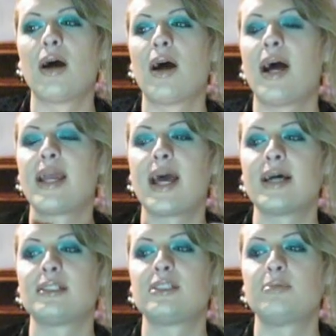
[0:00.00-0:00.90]
I
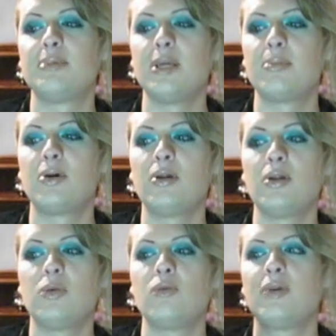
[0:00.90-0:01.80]
guess
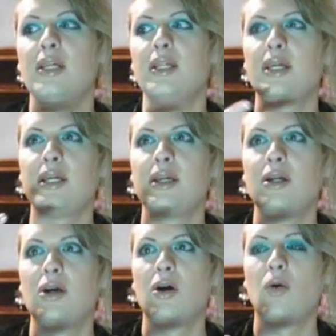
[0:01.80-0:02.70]
people really